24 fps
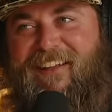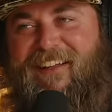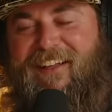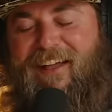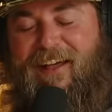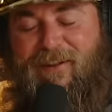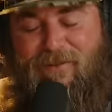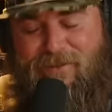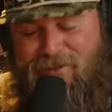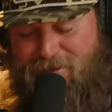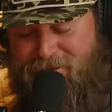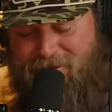
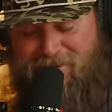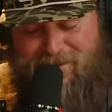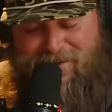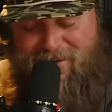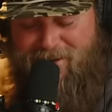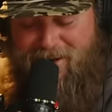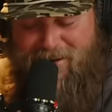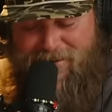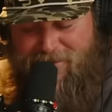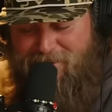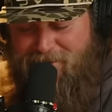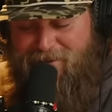I'll just
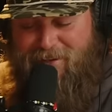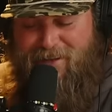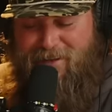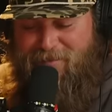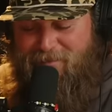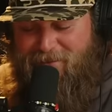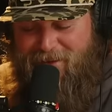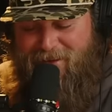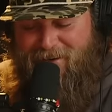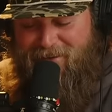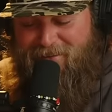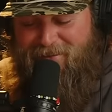i will just
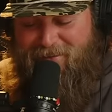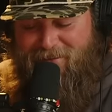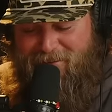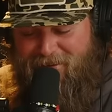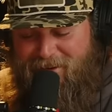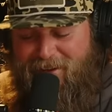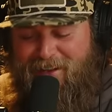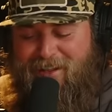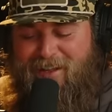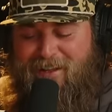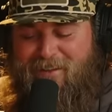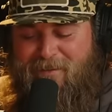keep telling the
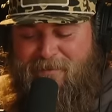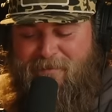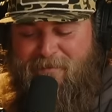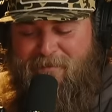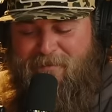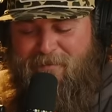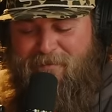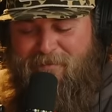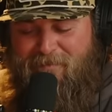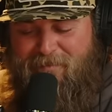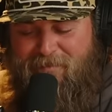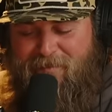story.
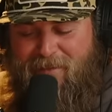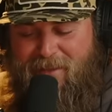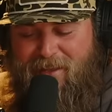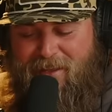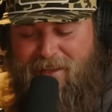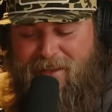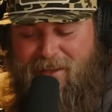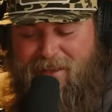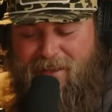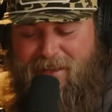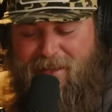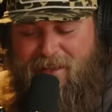
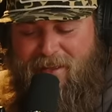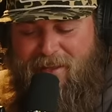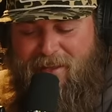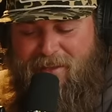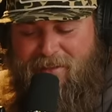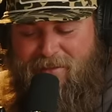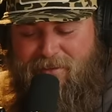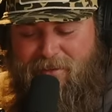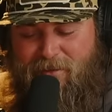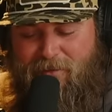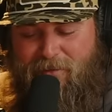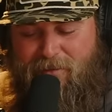
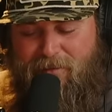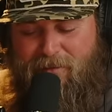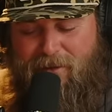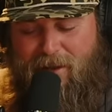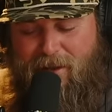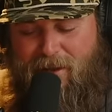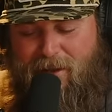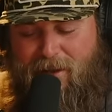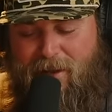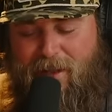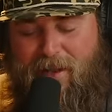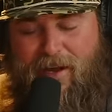So
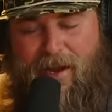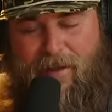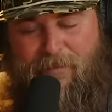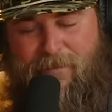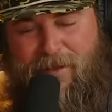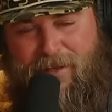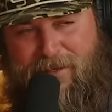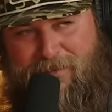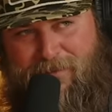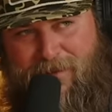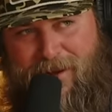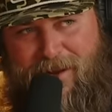again, I'm
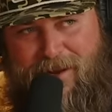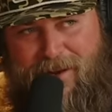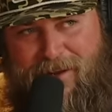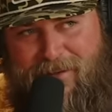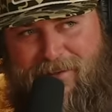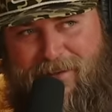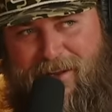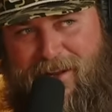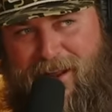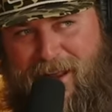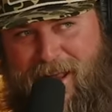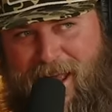explaining
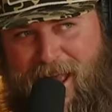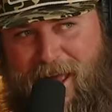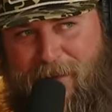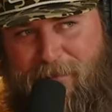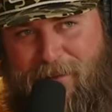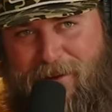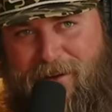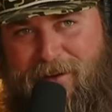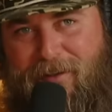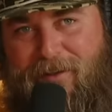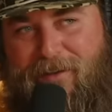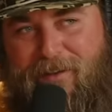this like it
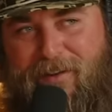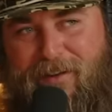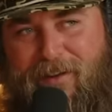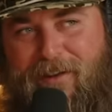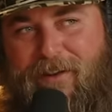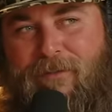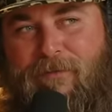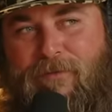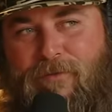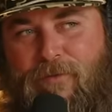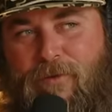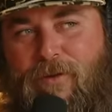happened uh,
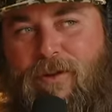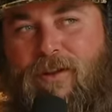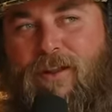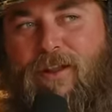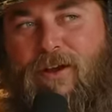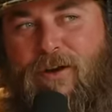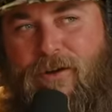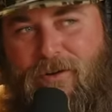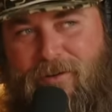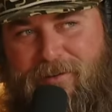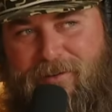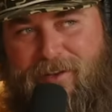uh, for a
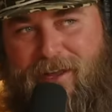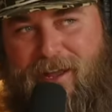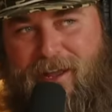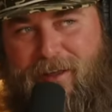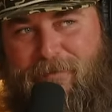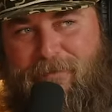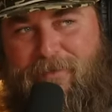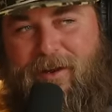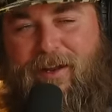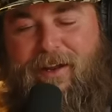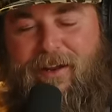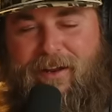long
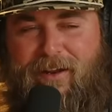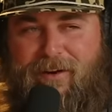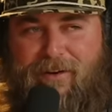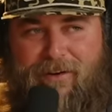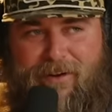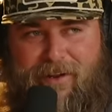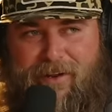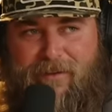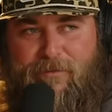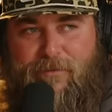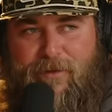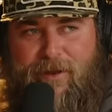time, but it
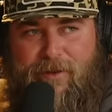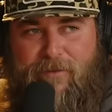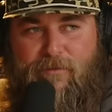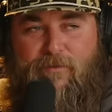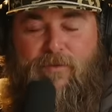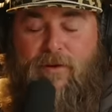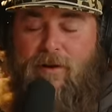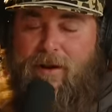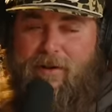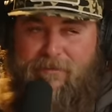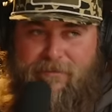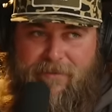literally it went
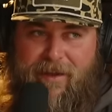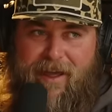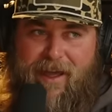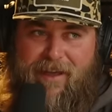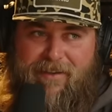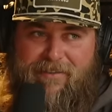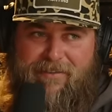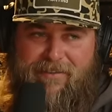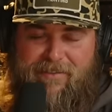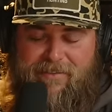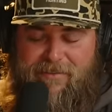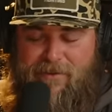really
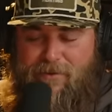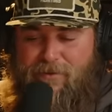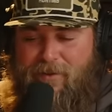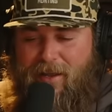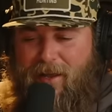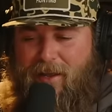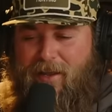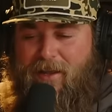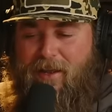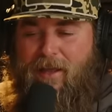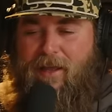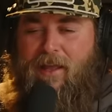fast. It's
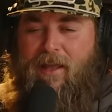okay.